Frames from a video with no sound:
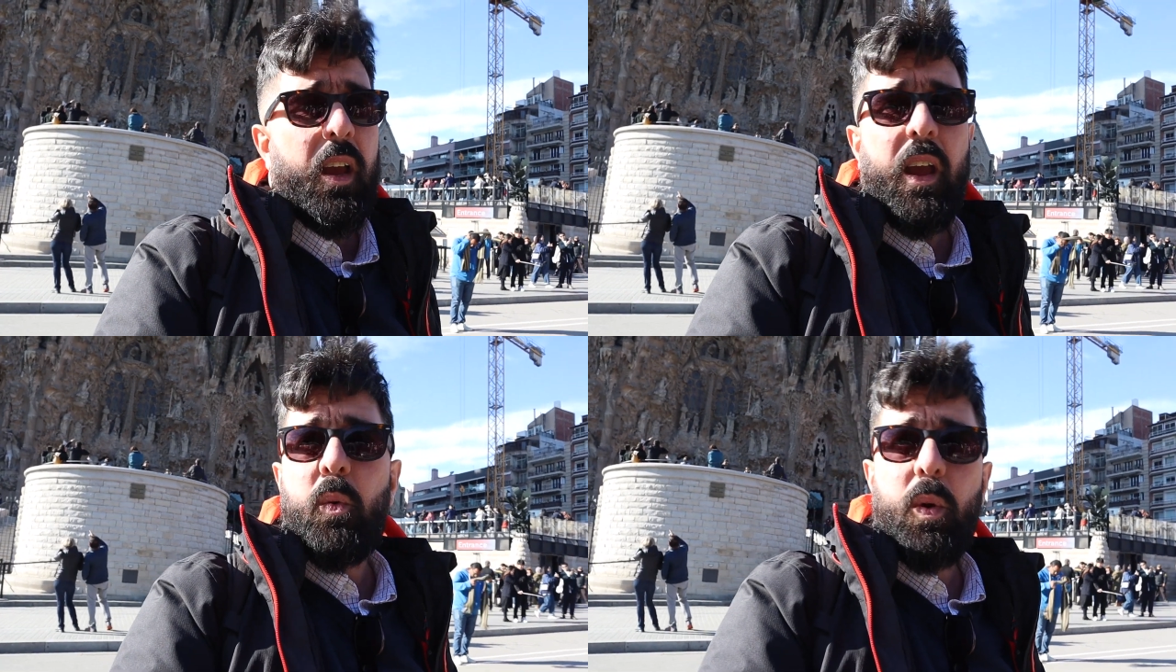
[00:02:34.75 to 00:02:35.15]

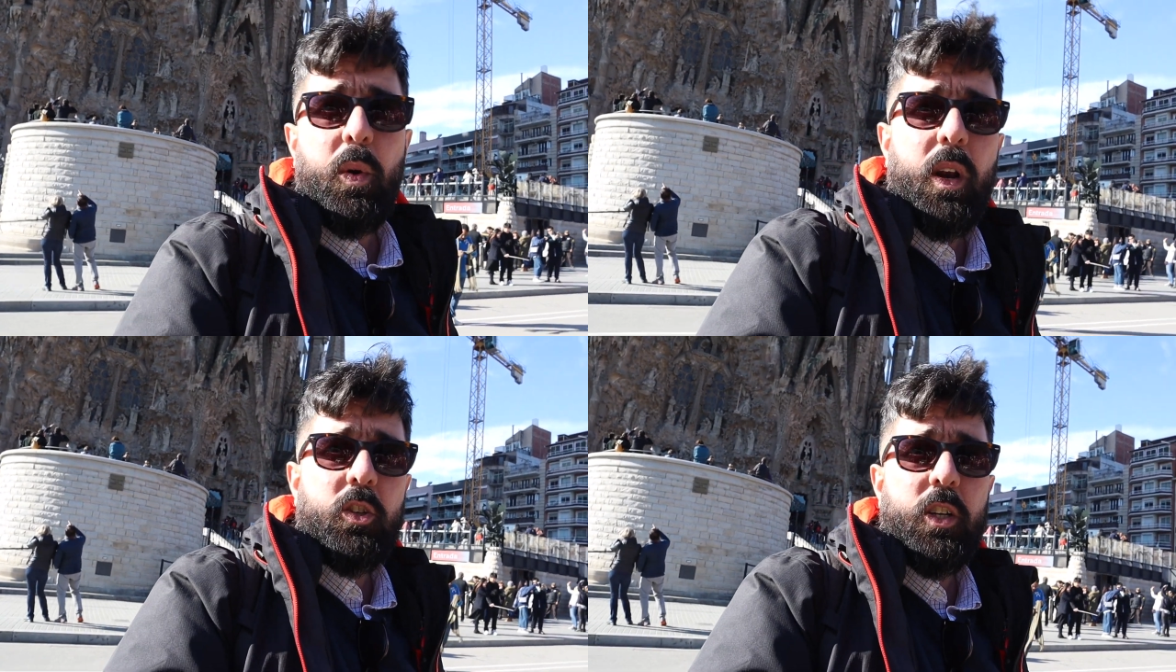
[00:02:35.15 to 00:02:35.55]
and we
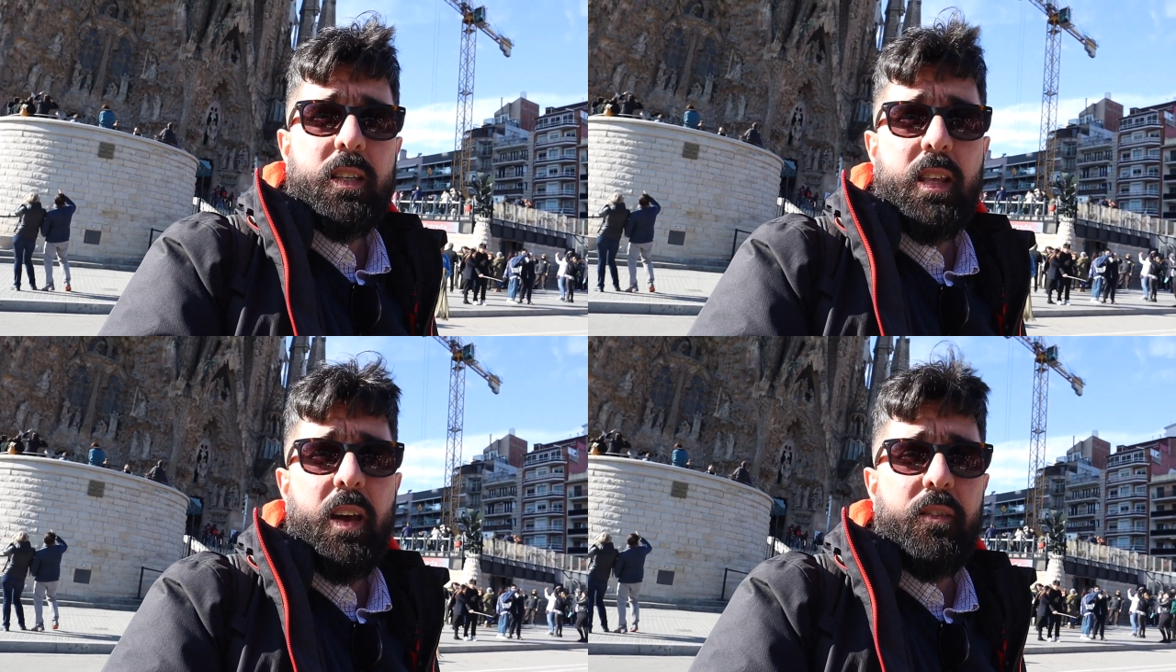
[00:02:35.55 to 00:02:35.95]
want to
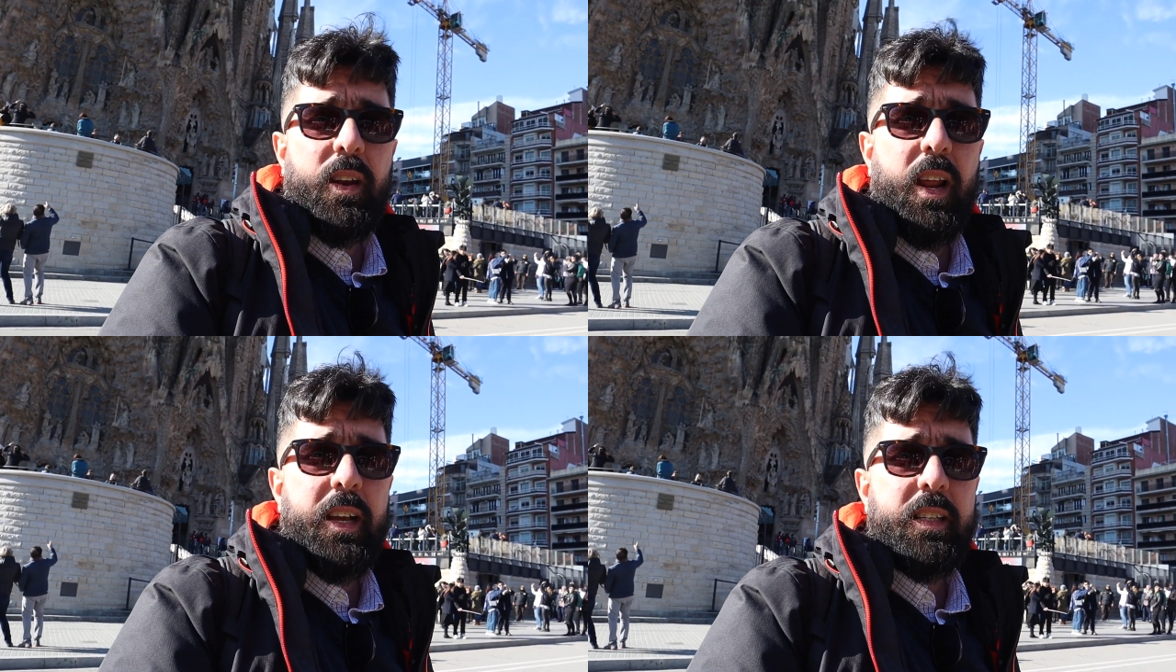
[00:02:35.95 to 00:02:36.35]
just have a
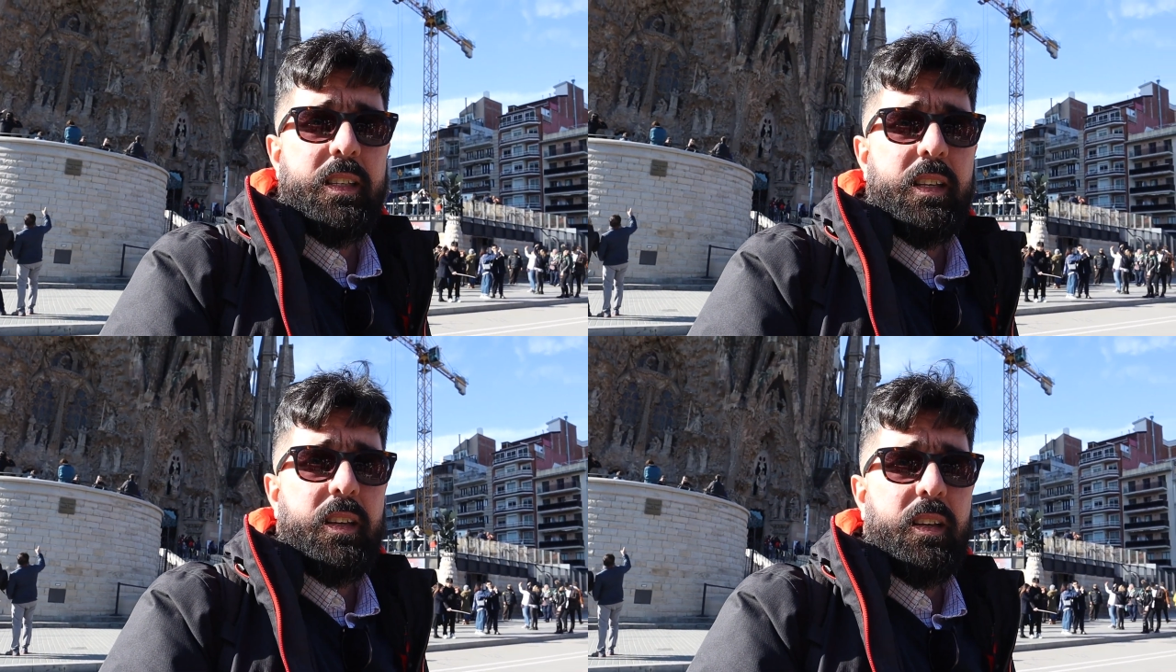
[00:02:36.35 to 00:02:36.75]

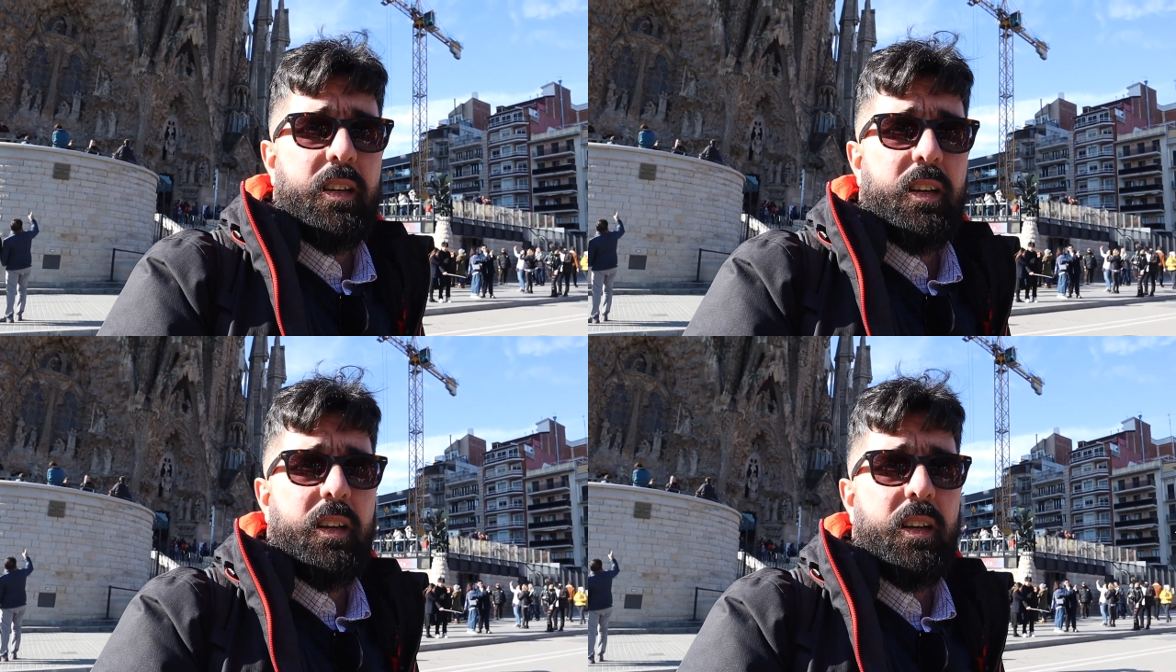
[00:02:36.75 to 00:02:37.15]
nice
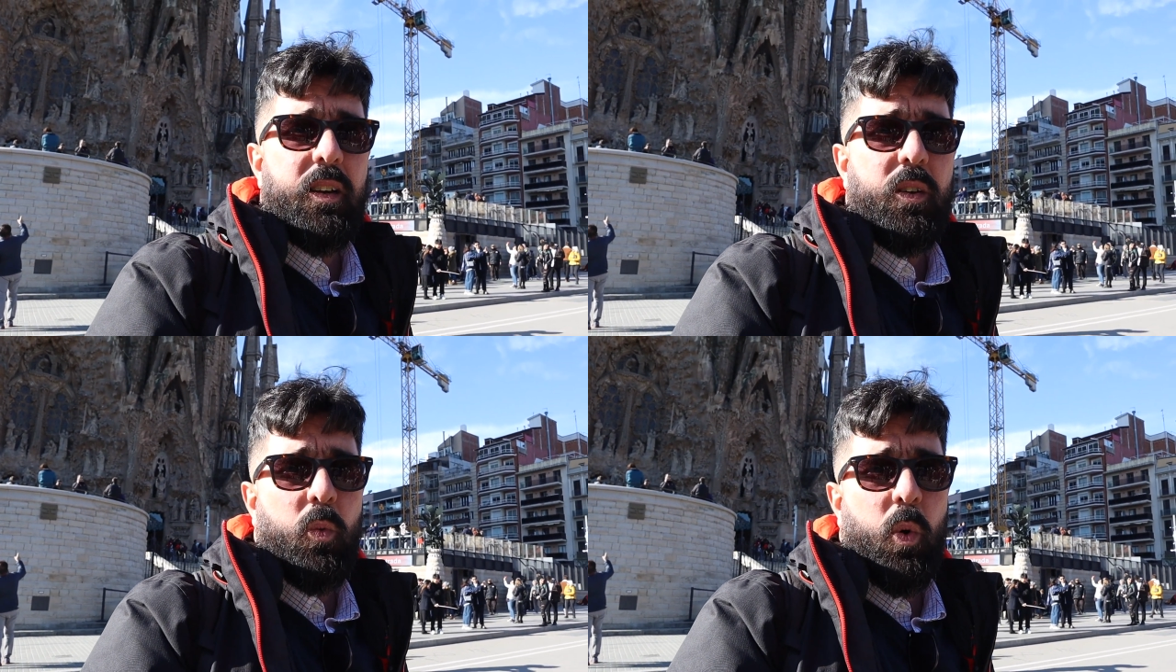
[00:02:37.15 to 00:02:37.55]

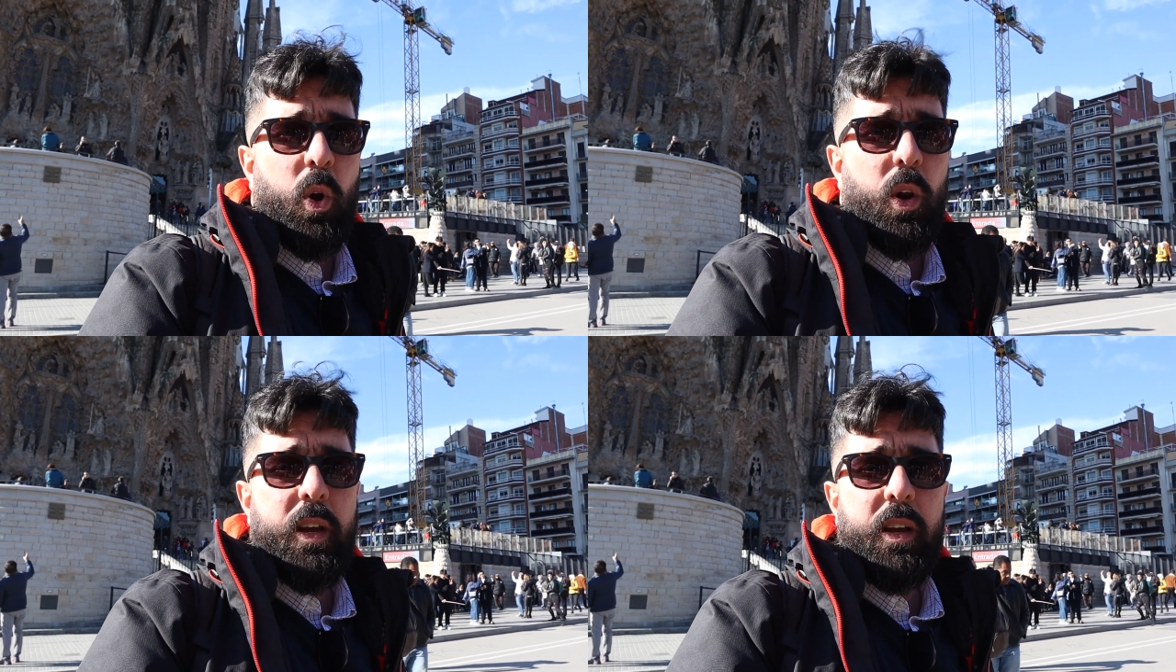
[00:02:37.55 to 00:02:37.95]

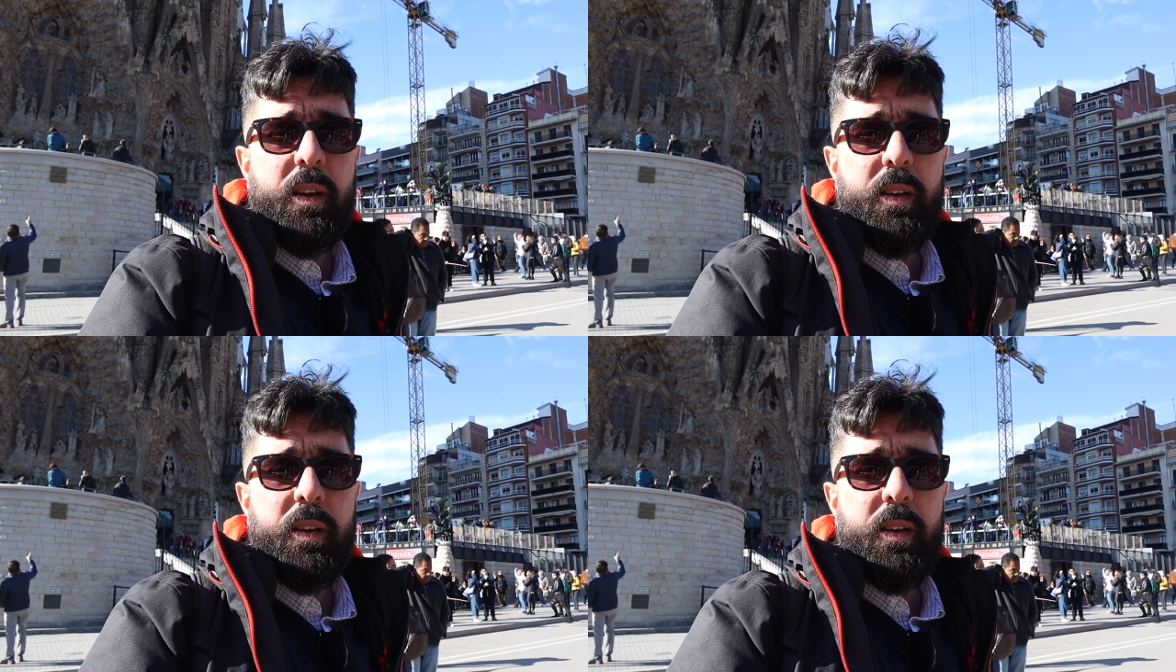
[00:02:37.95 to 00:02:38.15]
walk.